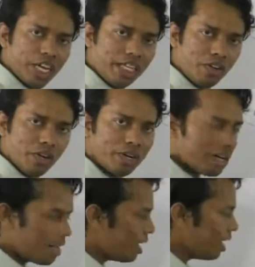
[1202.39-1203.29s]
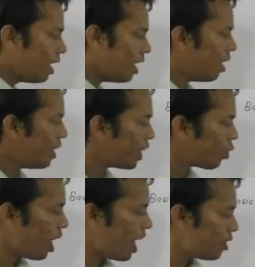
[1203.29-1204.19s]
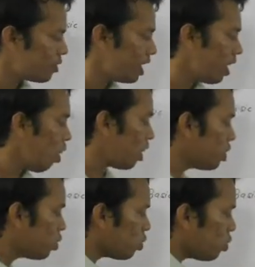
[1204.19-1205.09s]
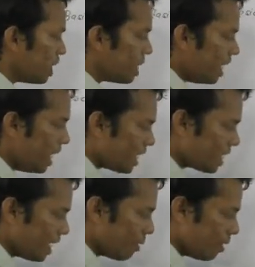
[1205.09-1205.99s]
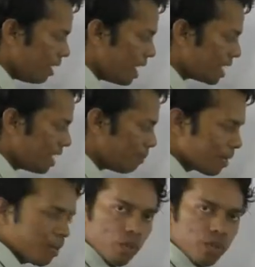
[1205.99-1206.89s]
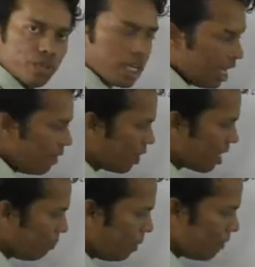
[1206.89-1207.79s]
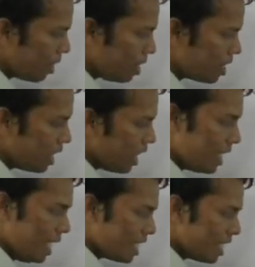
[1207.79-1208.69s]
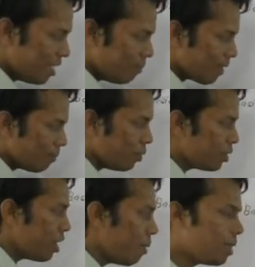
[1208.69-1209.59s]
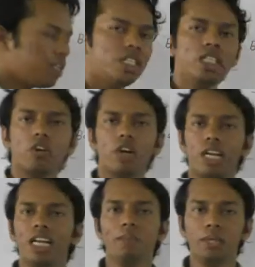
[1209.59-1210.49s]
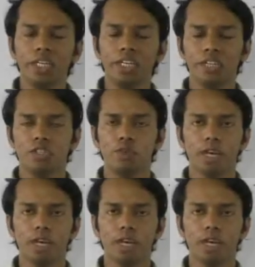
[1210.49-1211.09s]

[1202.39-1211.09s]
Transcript: Correct or not? Required, see, although it is less in number of moles, if you compare with this, it is less in number of moles, but this is not limiting reagent.